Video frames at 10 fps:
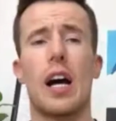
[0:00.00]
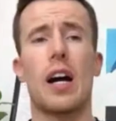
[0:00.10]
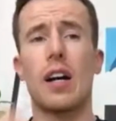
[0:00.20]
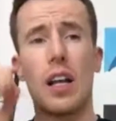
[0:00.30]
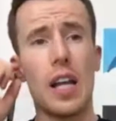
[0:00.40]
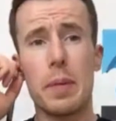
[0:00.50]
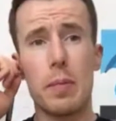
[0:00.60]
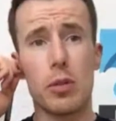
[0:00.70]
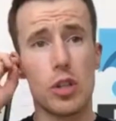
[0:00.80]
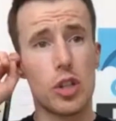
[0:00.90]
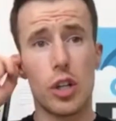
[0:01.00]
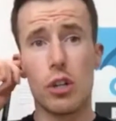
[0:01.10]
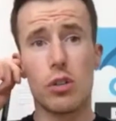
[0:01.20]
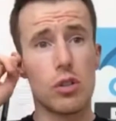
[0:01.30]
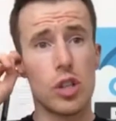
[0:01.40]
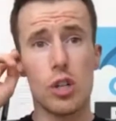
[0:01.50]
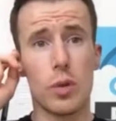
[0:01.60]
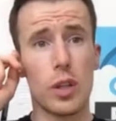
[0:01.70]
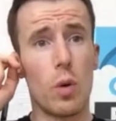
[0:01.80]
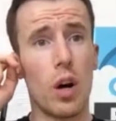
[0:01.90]
I'll let people just choose
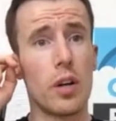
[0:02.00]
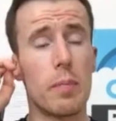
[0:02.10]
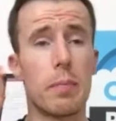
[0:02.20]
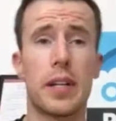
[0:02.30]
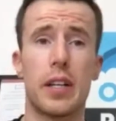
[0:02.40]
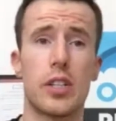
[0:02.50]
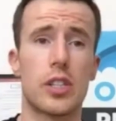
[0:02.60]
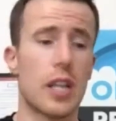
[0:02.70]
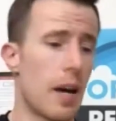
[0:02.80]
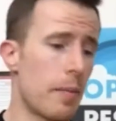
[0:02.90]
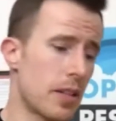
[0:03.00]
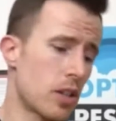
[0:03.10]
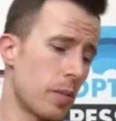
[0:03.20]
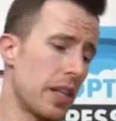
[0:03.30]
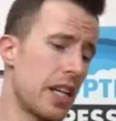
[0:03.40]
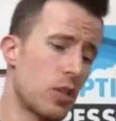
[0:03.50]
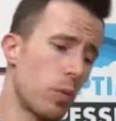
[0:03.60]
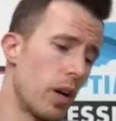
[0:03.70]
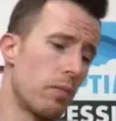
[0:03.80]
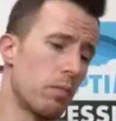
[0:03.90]
what they want, because some of these
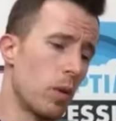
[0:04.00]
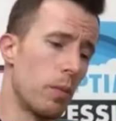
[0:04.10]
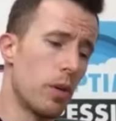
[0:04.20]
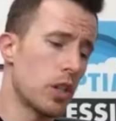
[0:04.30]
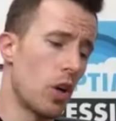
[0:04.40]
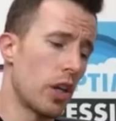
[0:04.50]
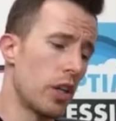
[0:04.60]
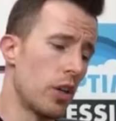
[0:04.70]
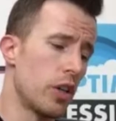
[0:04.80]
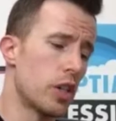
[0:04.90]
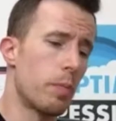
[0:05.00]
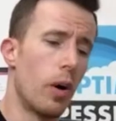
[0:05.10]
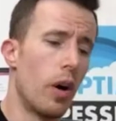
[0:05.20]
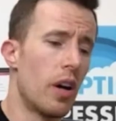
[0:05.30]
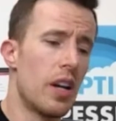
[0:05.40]
were much longer than others, but